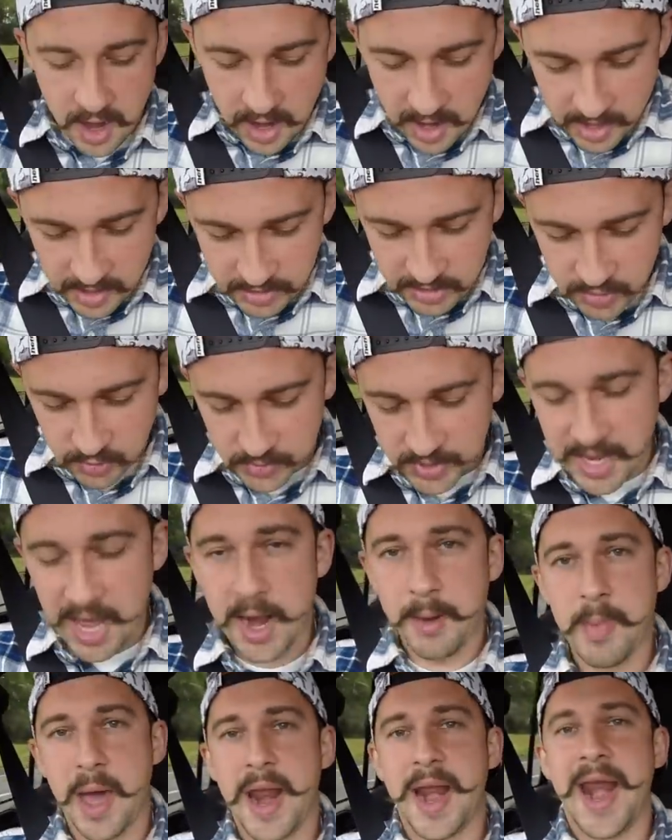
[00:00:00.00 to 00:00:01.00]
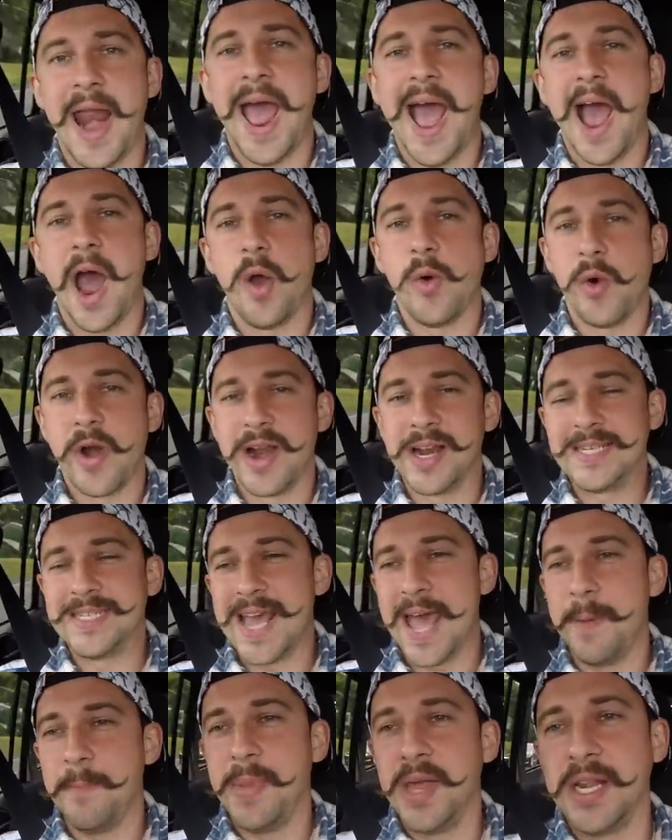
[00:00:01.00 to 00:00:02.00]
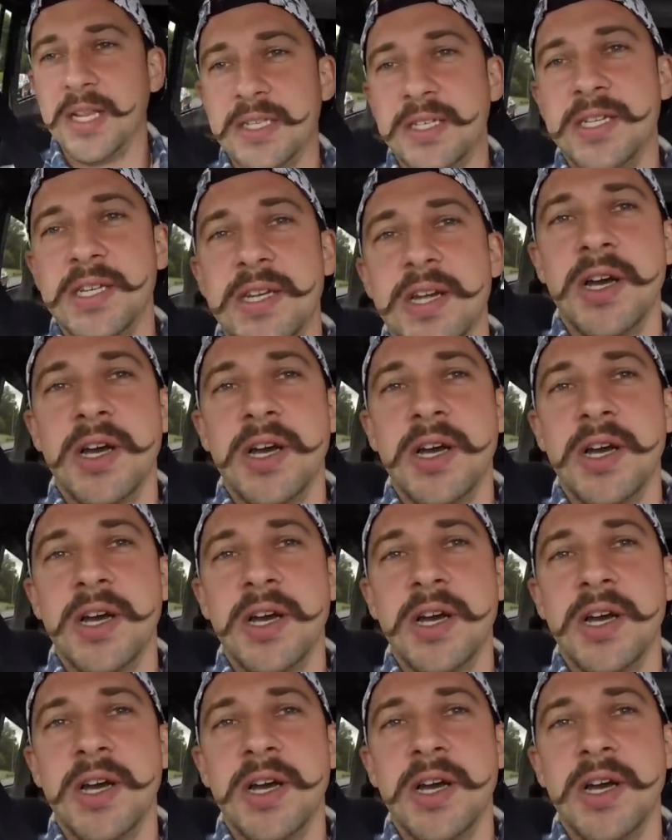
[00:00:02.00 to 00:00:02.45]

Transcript: All right, so we got about an hour and 10 minutes to